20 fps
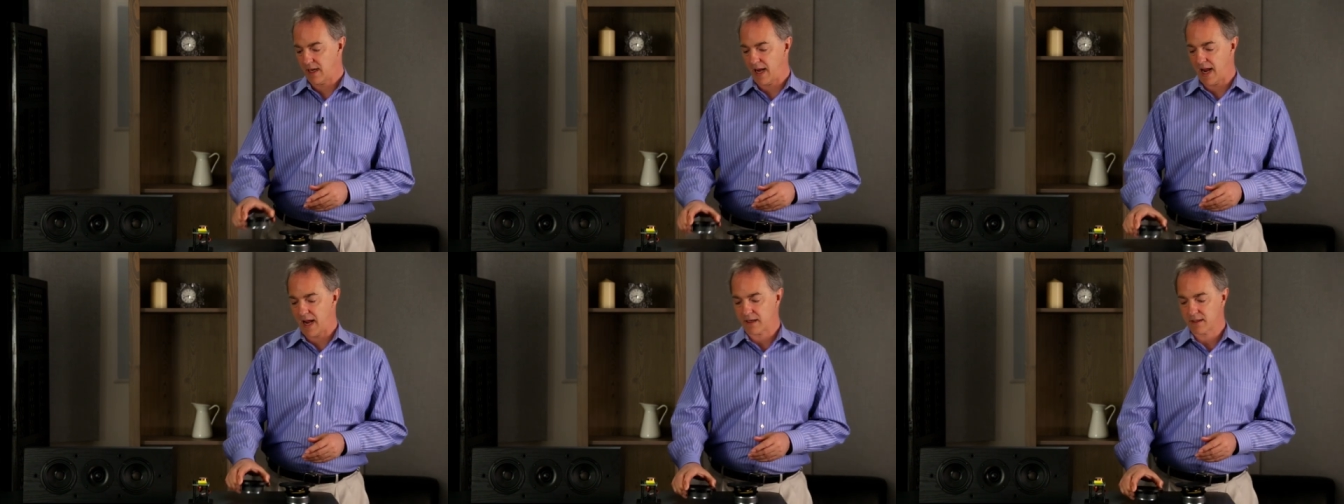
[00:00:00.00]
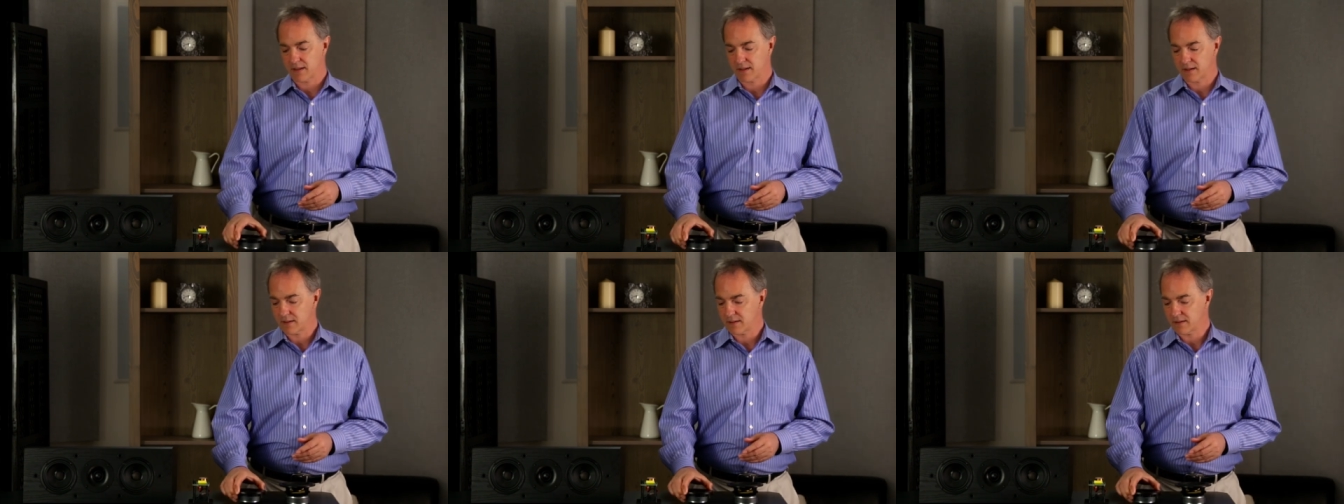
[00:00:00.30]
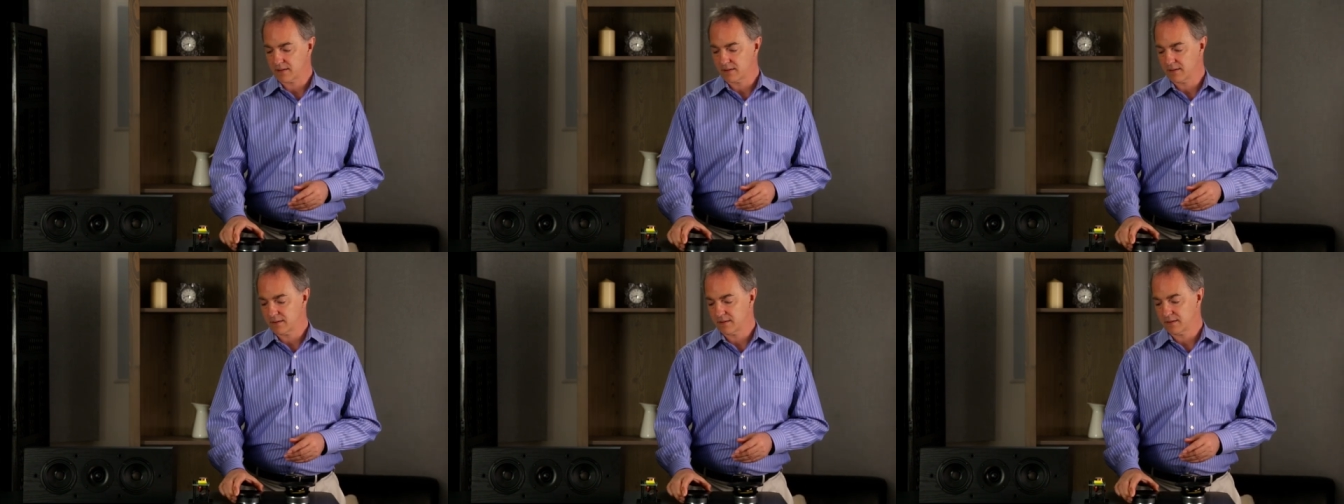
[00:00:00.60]
and
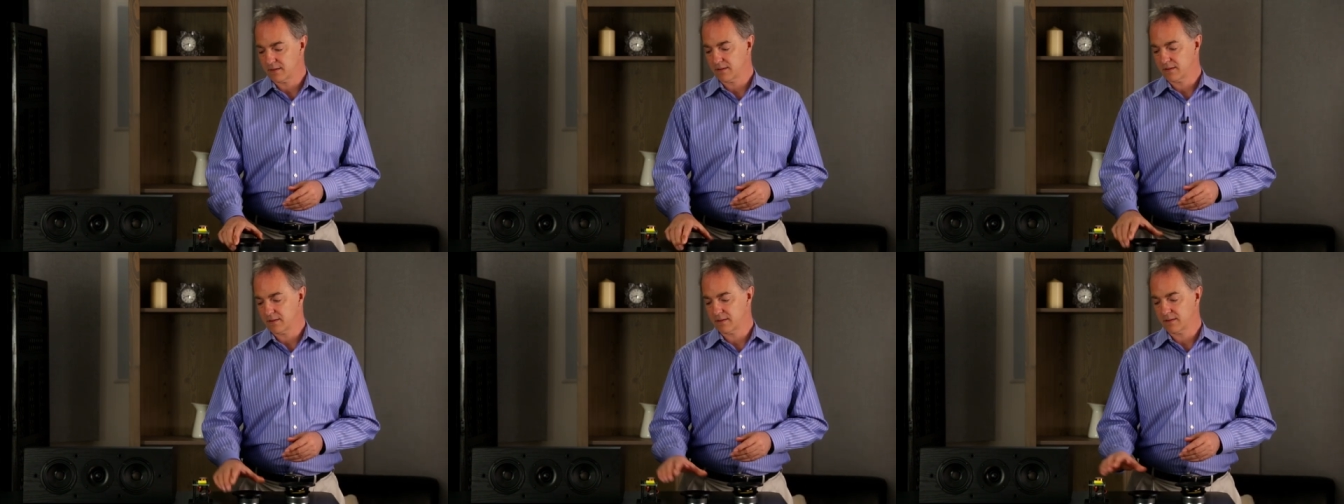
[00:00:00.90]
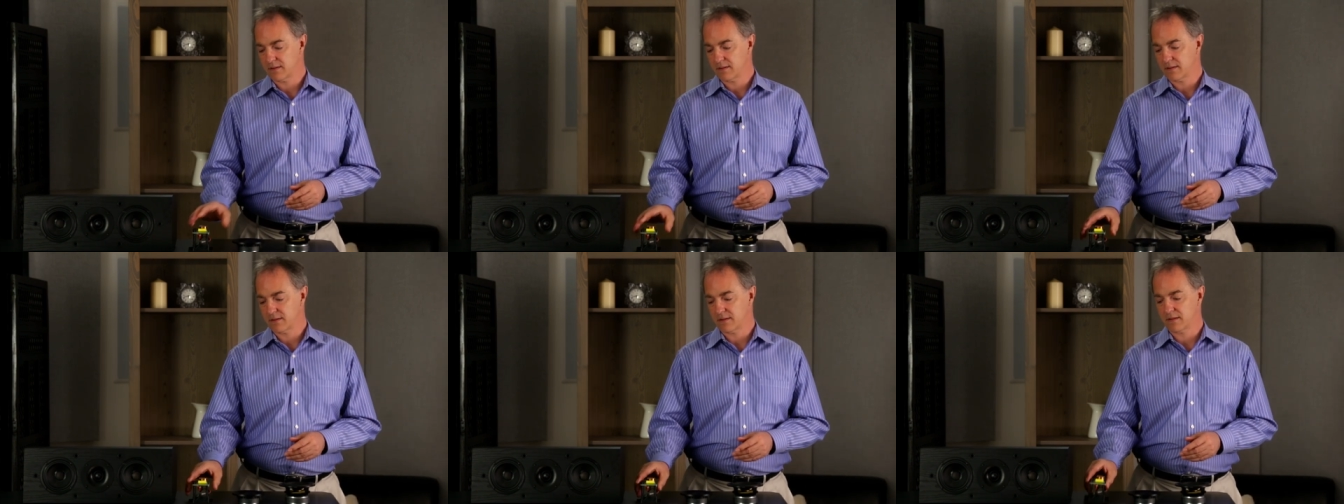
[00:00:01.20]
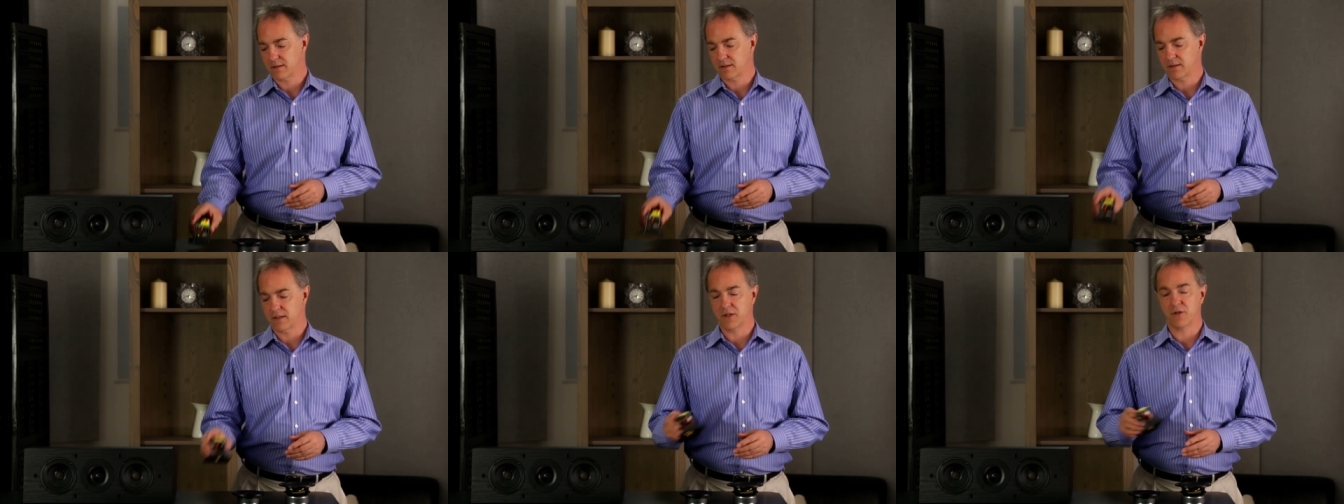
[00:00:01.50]

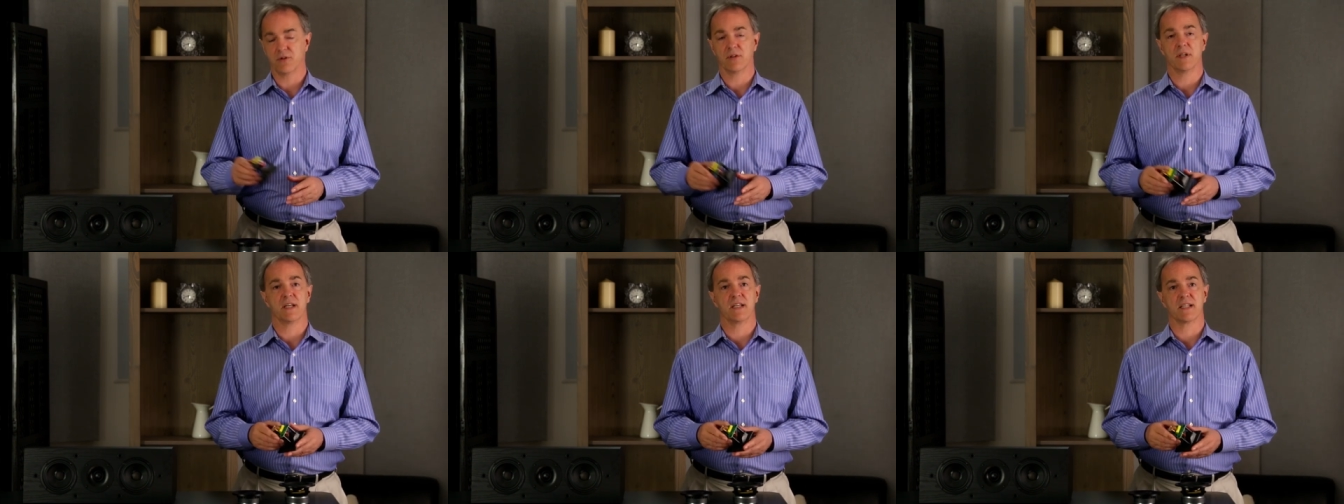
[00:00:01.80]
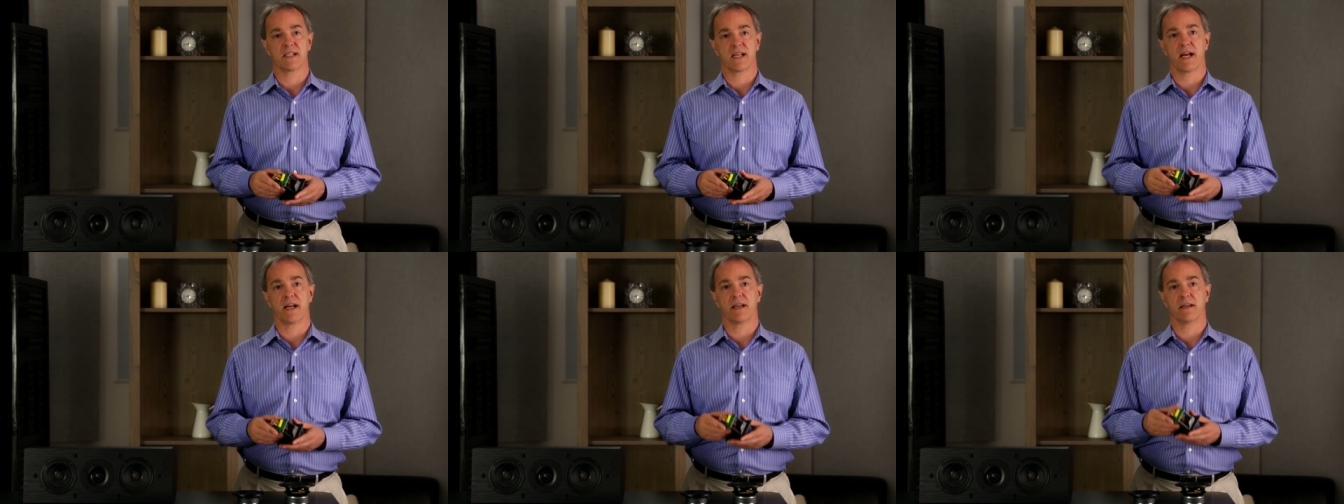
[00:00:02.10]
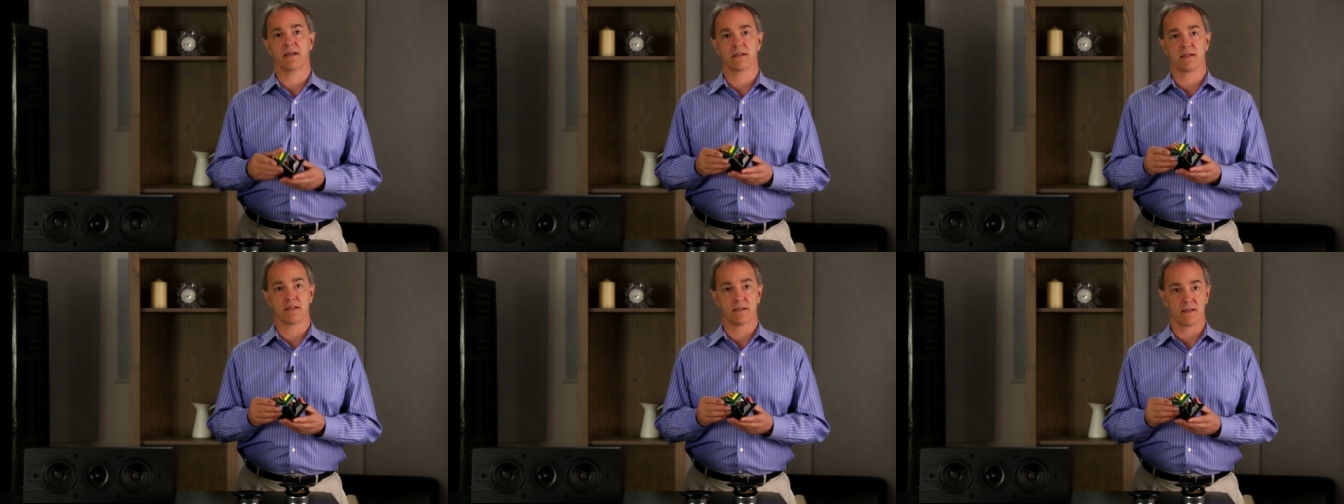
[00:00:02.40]
a newly
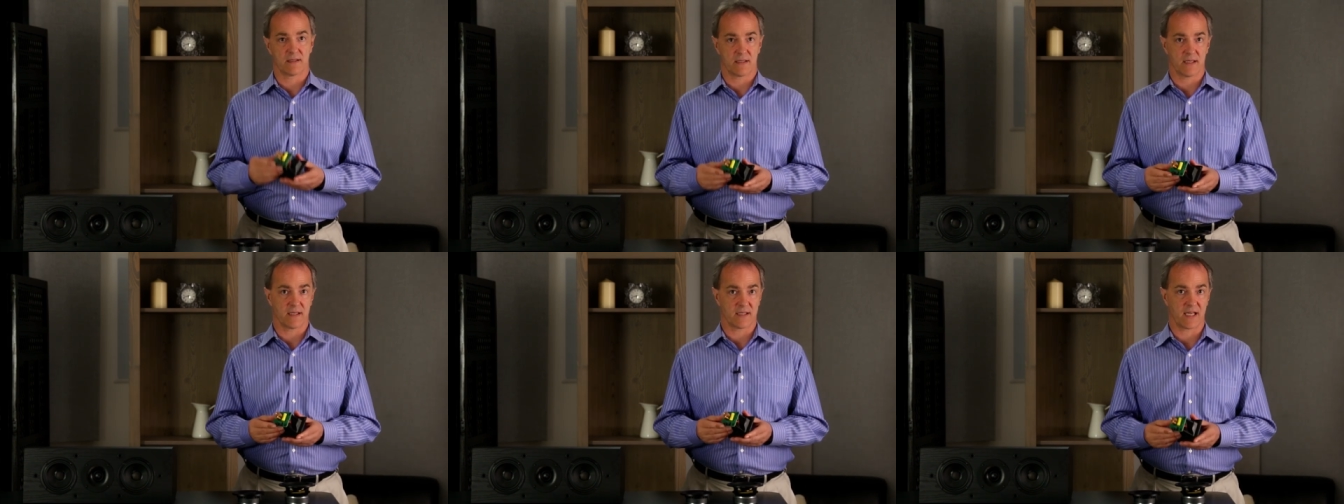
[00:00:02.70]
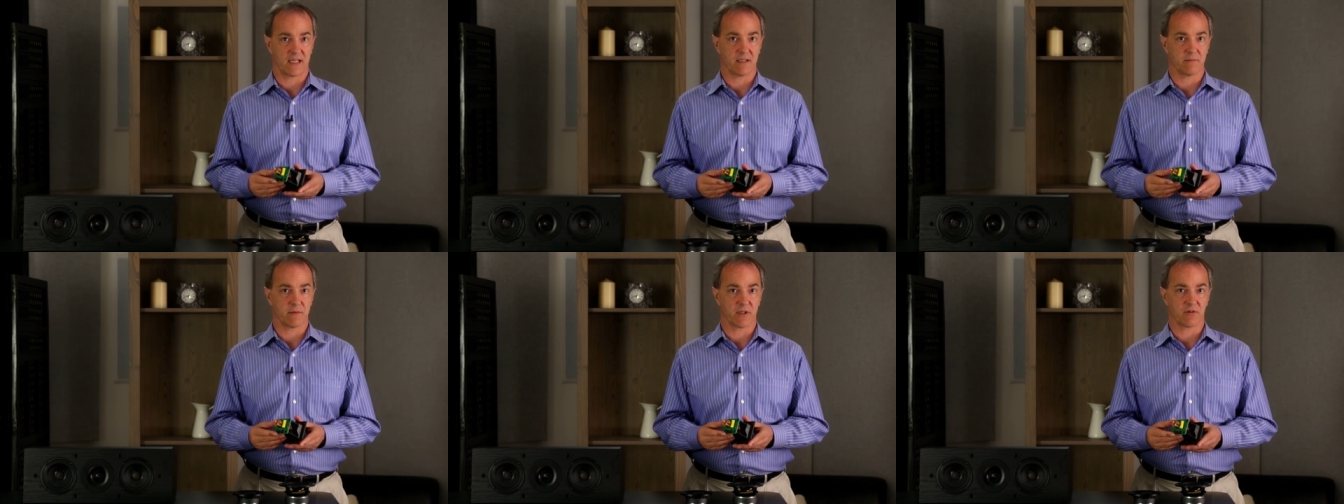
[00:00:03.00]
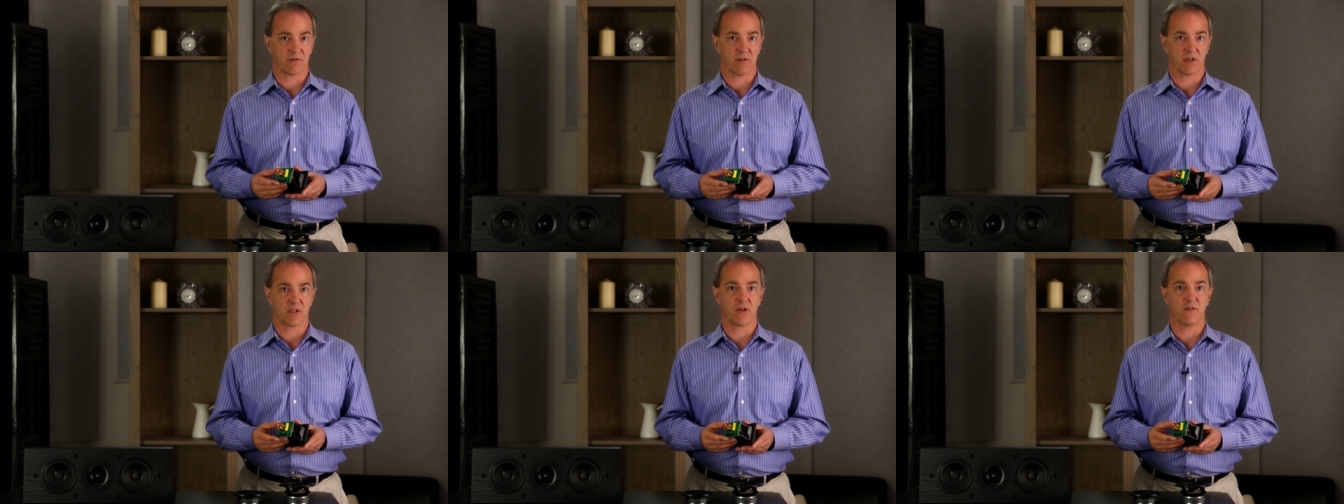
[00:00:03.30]
designed six element
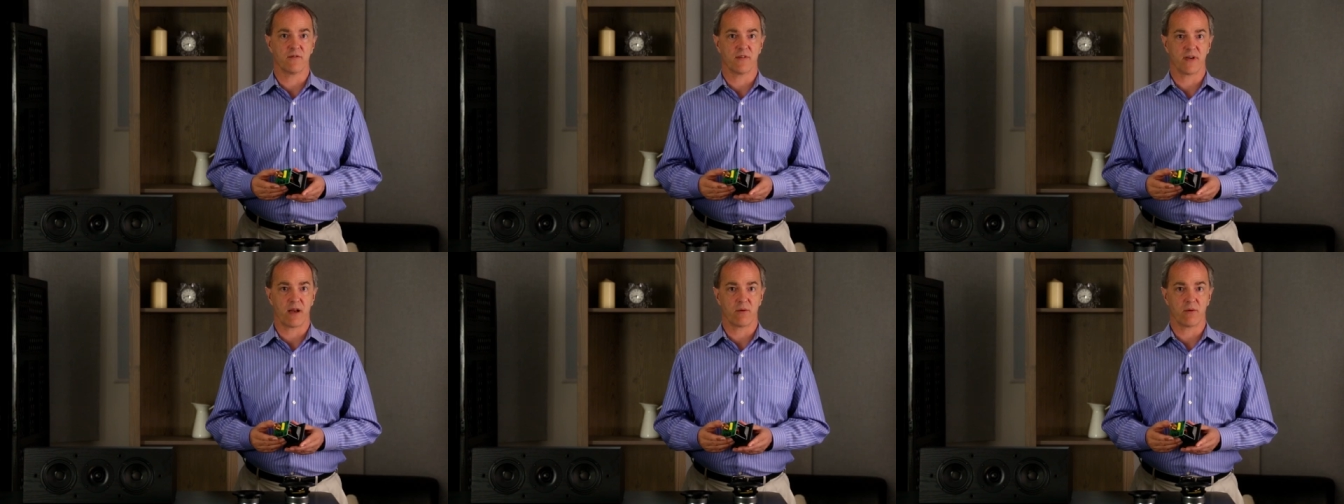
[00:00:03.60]
crossover